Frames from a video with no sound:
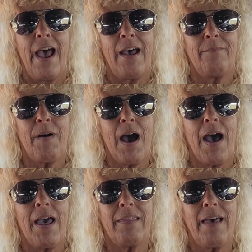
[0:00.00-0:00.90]
And
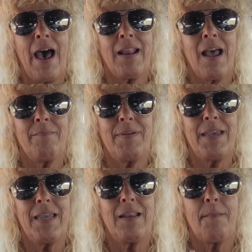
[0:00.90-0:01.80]
by that I
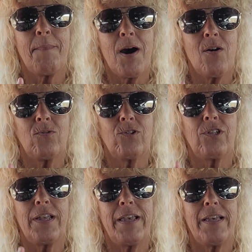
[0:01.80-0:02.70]
mean
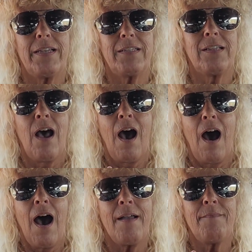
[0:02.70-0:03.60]
most is
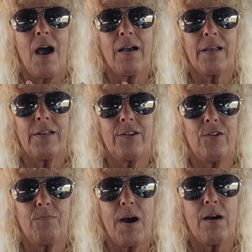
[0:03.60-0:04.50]
I'm not going to
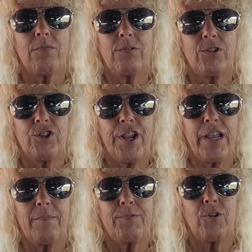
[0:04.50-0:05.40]
do boats,
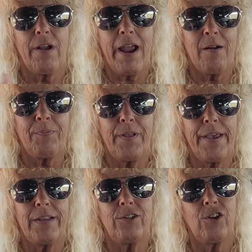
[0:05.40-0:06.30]
ships, or airplanes.